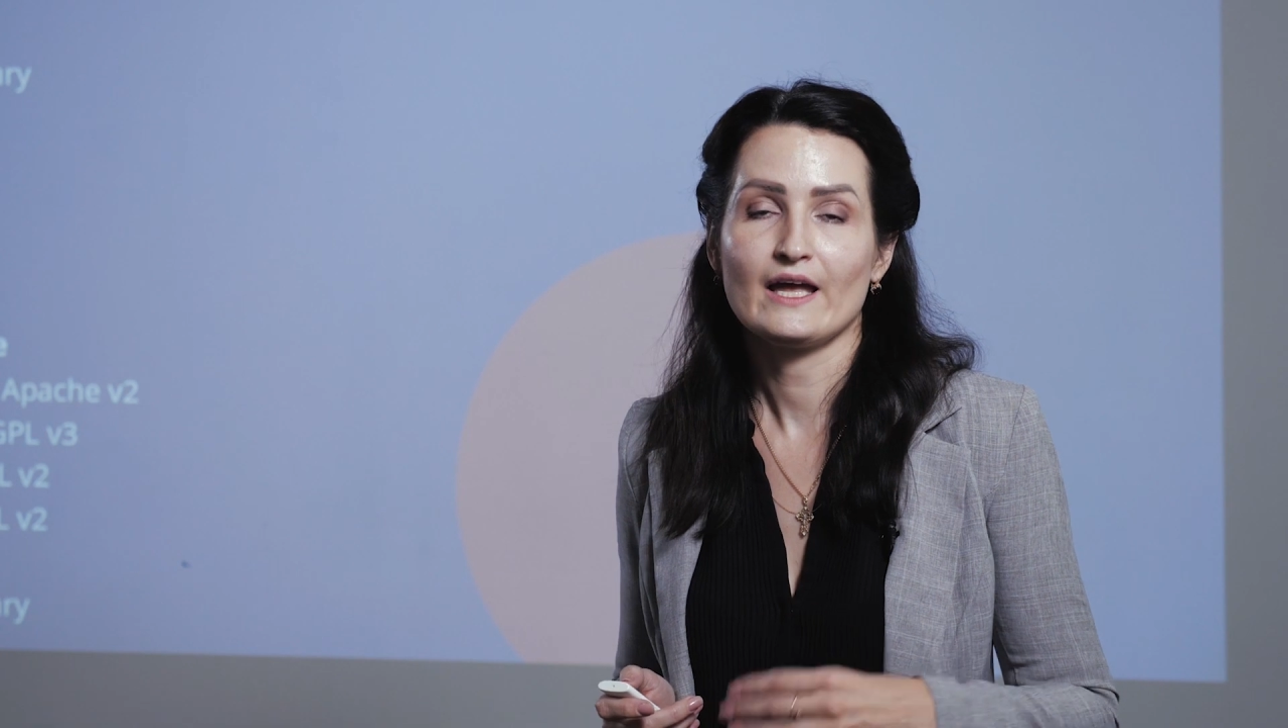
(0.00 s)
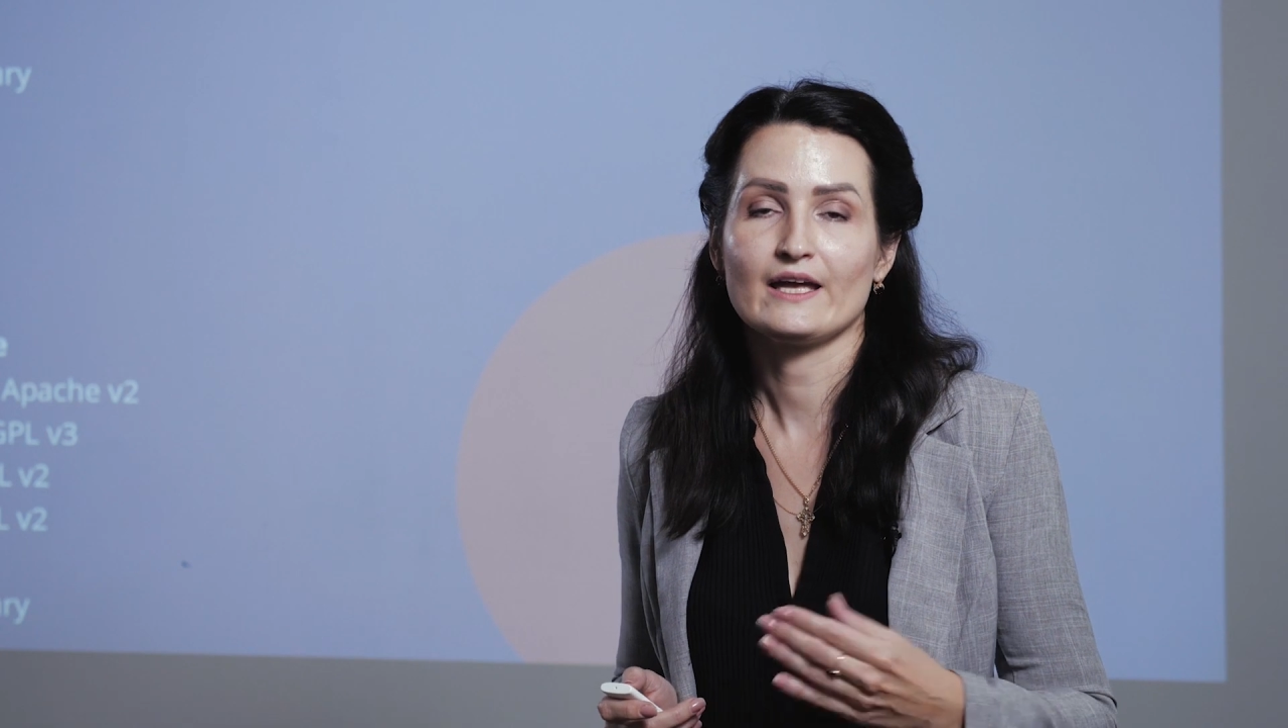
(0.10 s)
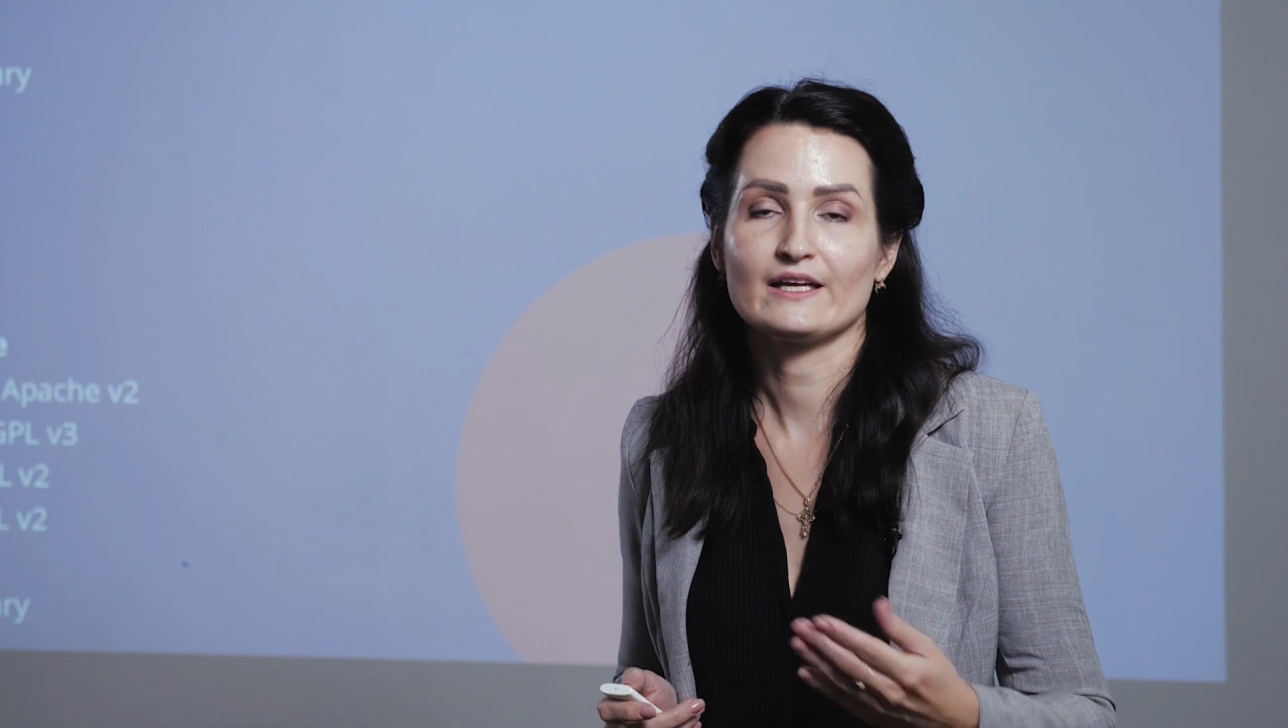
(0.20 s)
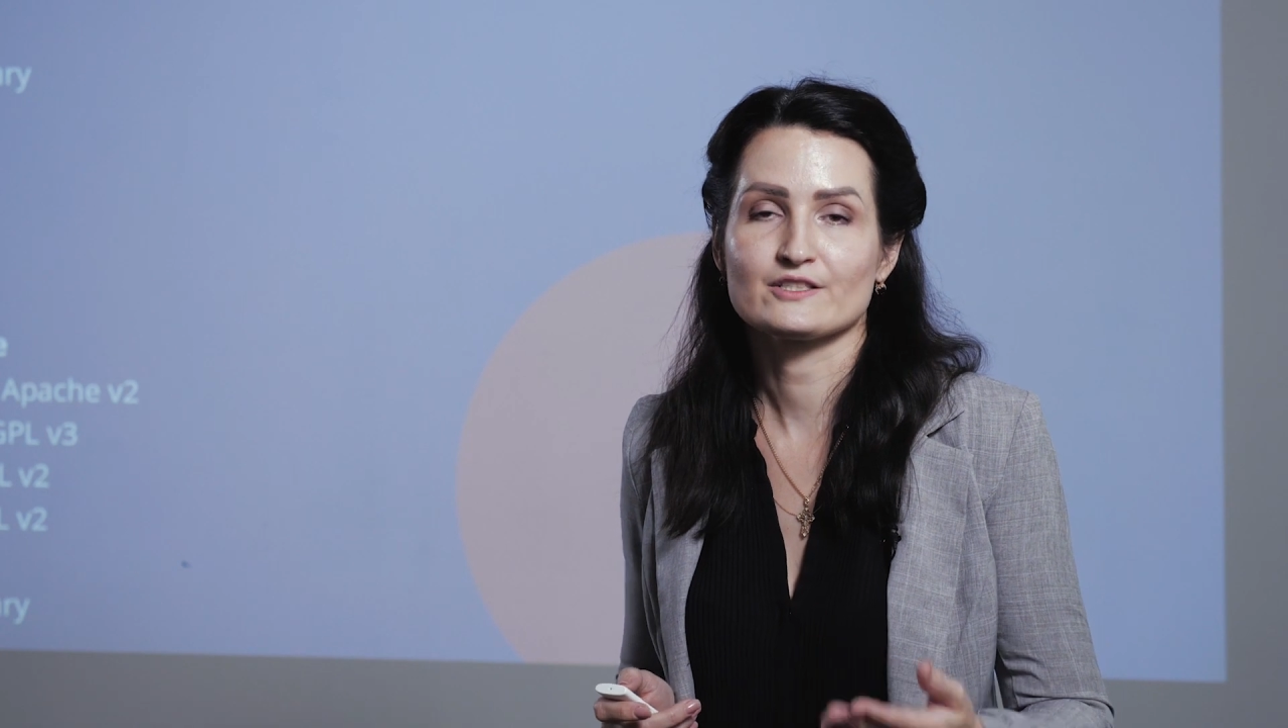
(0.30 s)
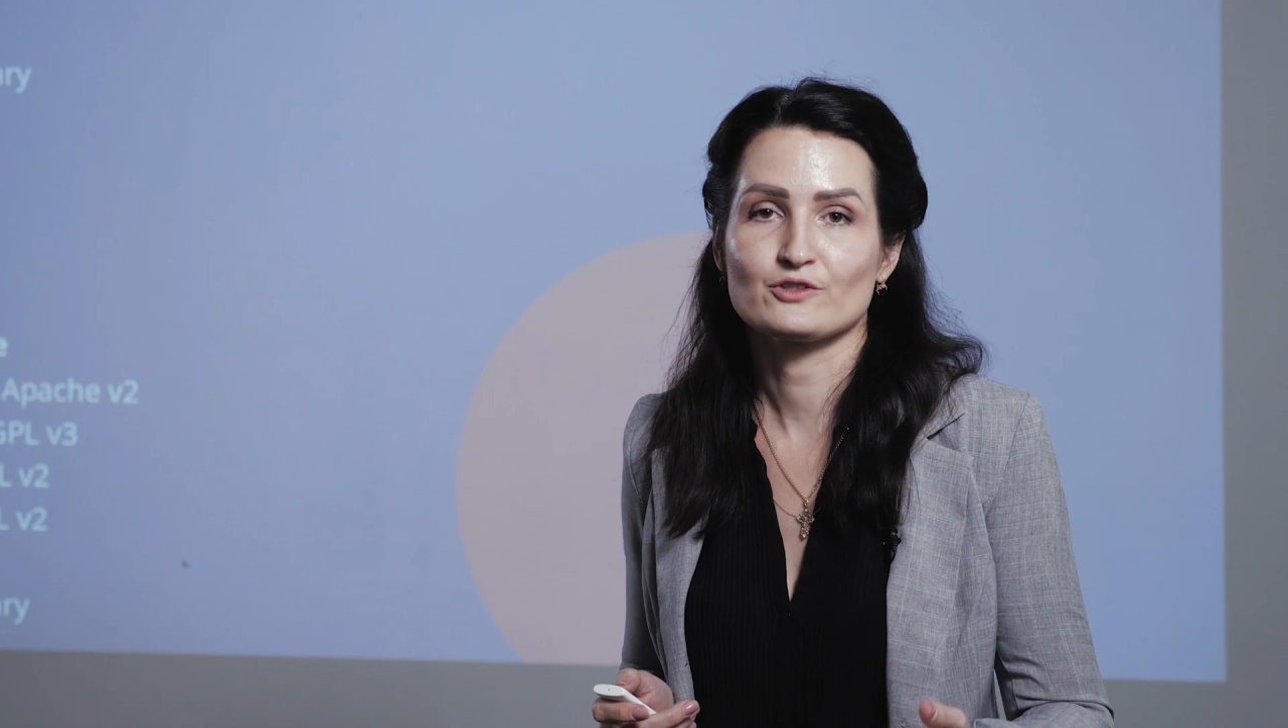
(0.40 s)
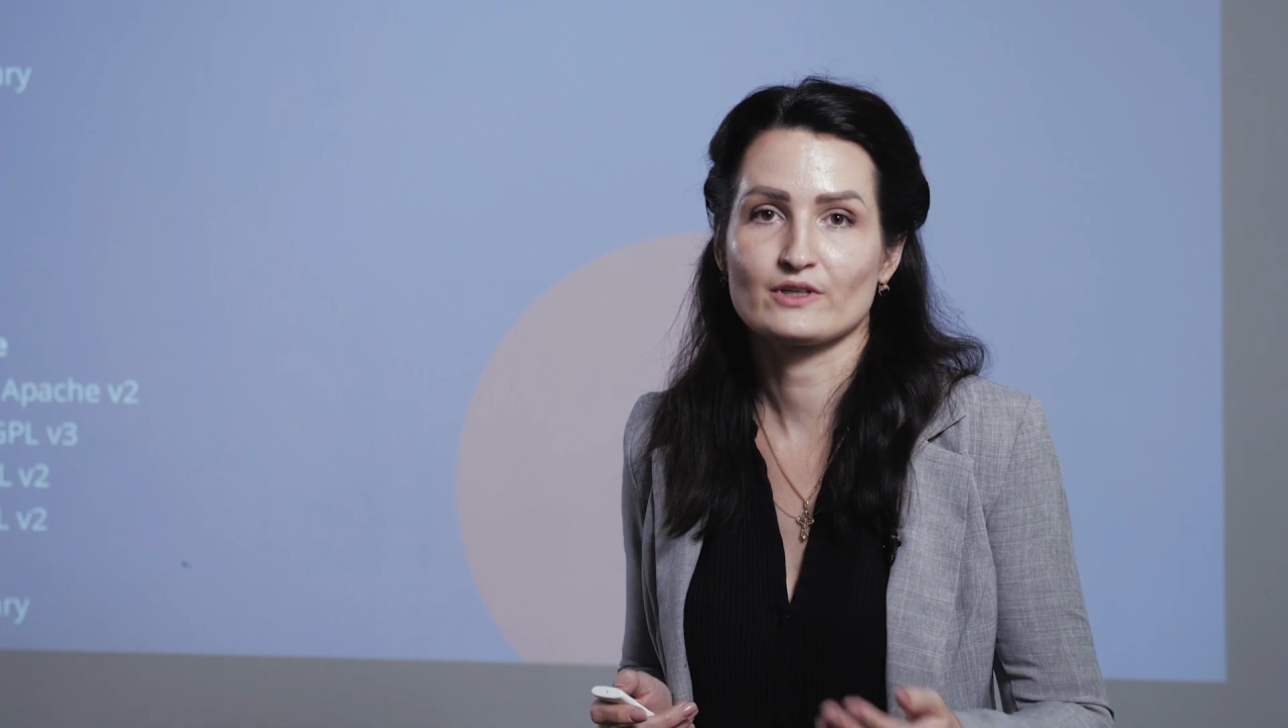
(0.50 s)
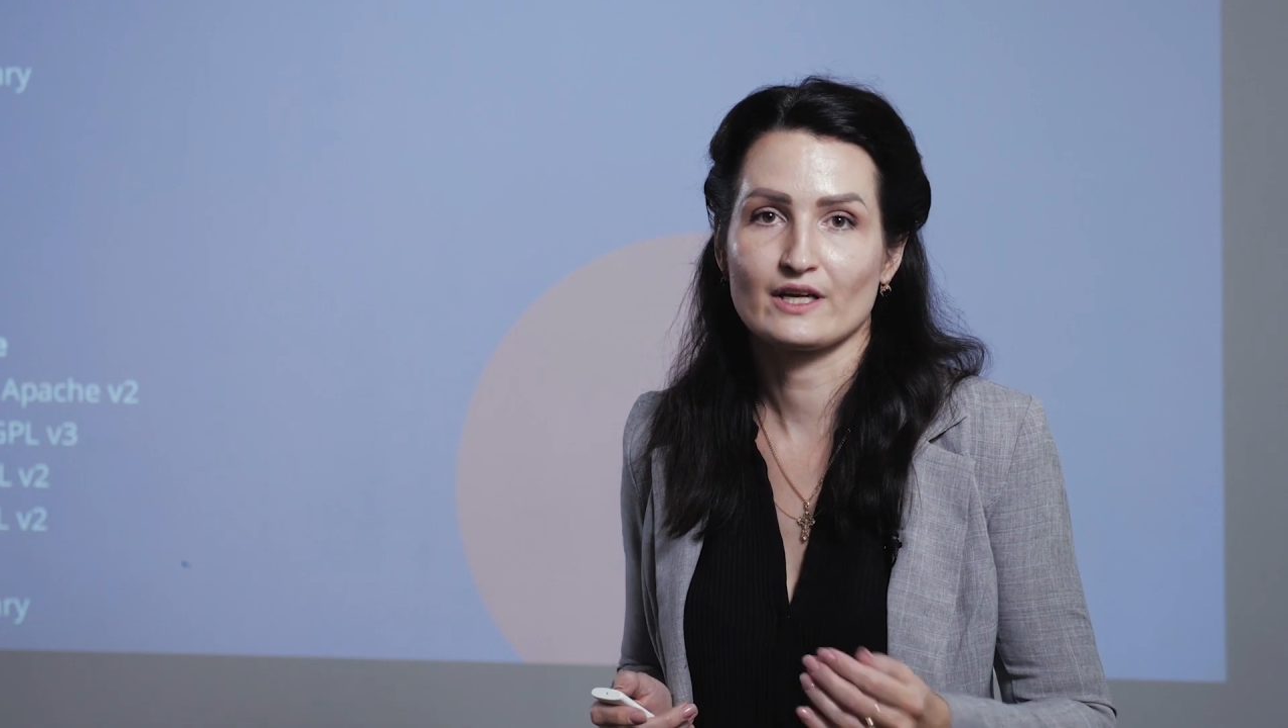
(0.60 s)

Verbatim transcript: and you